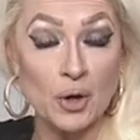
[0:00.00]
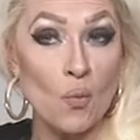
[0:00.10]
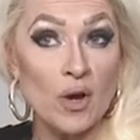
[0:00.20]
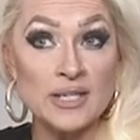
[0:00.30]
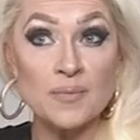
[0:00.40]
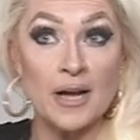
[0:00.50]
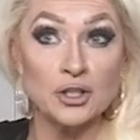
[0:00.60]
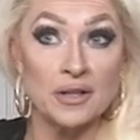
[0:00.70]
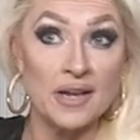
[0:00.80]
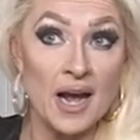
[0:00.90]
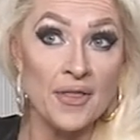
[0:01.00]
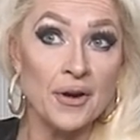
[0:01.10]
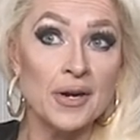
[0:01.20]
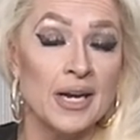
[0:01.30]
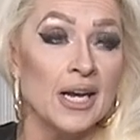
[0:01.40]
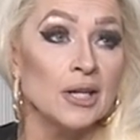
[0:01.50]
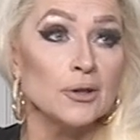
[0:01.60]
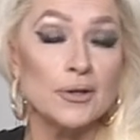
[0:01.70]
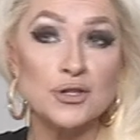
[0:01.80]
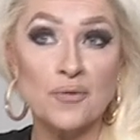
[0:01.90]
One is matching the other,
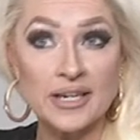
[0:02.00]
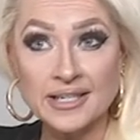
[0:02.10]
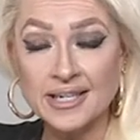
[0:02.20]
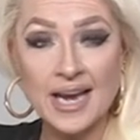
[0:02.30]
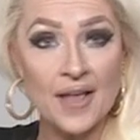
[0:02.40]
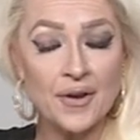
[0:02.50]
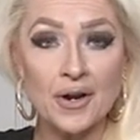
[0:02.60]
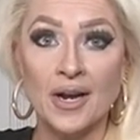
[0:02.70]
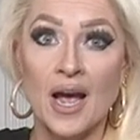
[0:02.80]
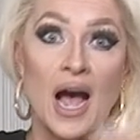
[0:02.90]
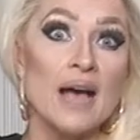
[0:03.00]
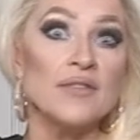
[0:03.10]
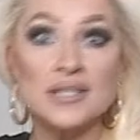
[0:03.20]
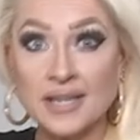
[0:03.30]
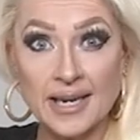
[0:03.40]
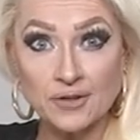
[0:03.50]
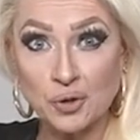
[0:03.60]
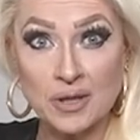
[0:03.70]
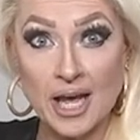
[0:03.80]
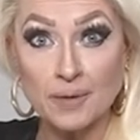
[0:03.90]
looks great together, obviously gives you a
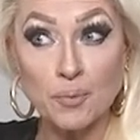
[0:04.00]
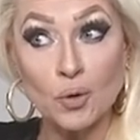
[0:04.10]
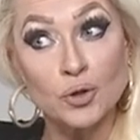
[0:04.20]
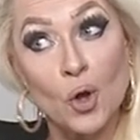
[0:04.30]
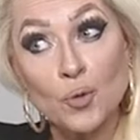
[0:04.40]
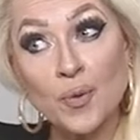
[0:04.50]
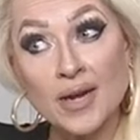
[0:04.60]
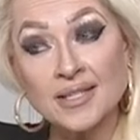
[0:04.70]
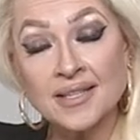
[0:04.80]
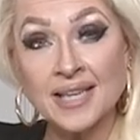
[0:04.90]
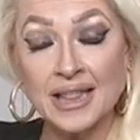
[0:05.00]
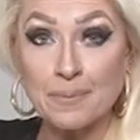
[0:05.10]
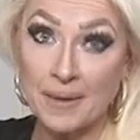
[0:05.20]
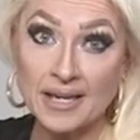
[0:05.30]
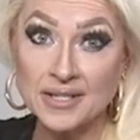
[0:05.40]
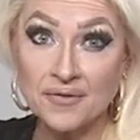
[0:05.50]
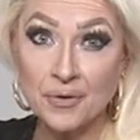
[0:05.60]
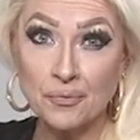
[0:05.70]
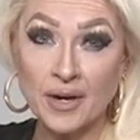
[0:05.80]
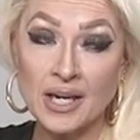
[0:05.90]
lot of bold gold presence at the base of the
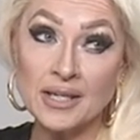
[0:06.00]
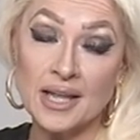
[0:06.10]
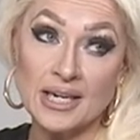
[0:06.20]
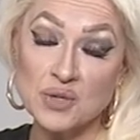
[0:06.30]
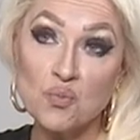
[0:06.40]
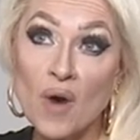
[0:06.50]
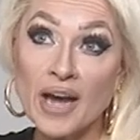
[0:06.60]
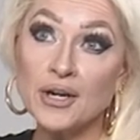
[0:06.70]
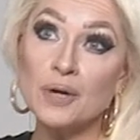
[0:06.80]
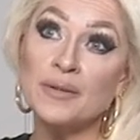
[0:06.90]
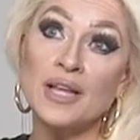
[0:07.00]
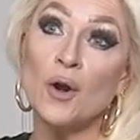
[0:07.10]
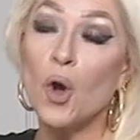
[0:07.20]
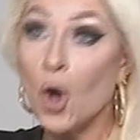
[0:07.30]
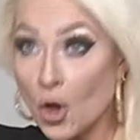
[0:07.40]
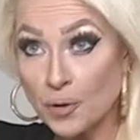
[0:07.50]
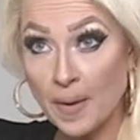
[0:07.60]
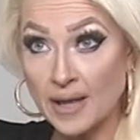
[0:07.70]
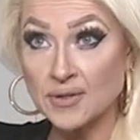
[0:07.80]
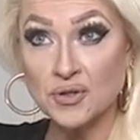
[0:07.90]
ring, that it's wider, but then all the
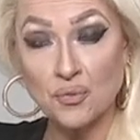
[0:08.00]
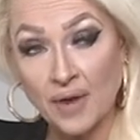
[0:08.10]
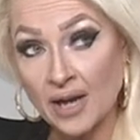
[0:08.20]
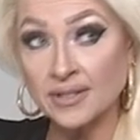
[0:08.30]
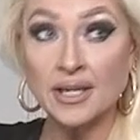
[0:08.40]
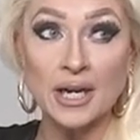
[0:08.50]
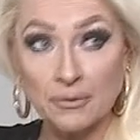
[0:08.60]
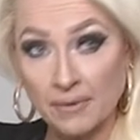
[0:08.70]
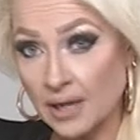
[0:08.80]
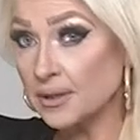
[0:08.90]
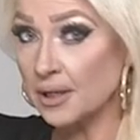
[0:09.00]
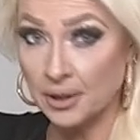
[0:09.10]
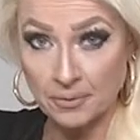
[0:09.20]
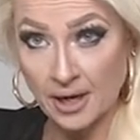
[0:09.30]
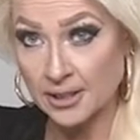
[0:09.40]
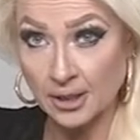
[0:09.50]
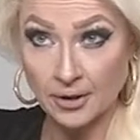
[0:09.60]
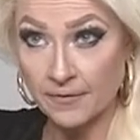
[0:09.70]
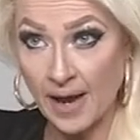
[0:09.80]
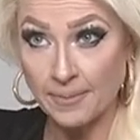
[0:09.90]
bezels around it and around it and around it look
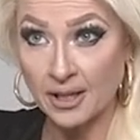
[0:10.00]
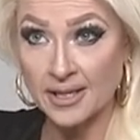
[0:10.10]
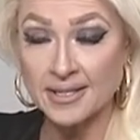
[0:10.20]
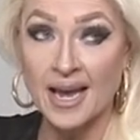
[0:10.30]
fabulous.